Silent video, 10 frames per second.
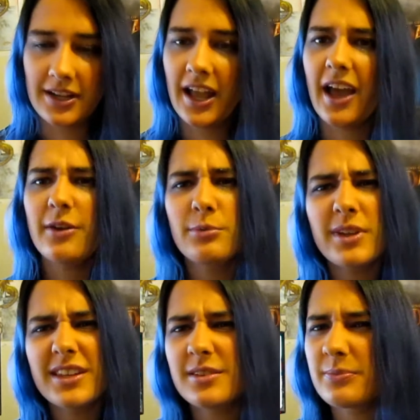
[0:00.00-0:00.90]
How did we
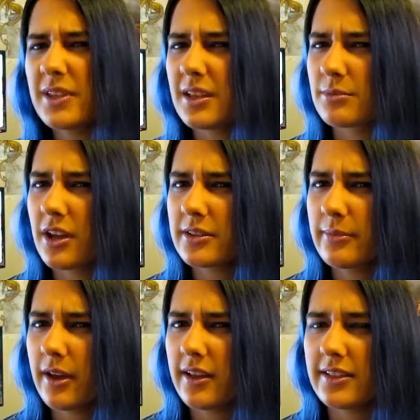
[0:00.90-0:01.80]
get to me? I'm talking
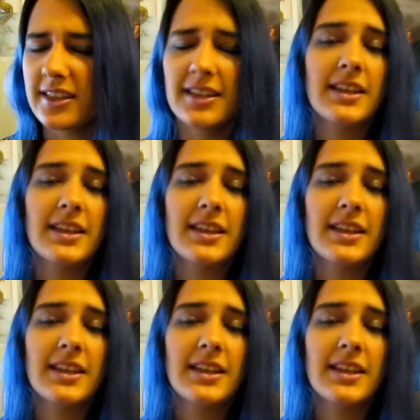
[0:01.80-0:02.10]
about Ellie.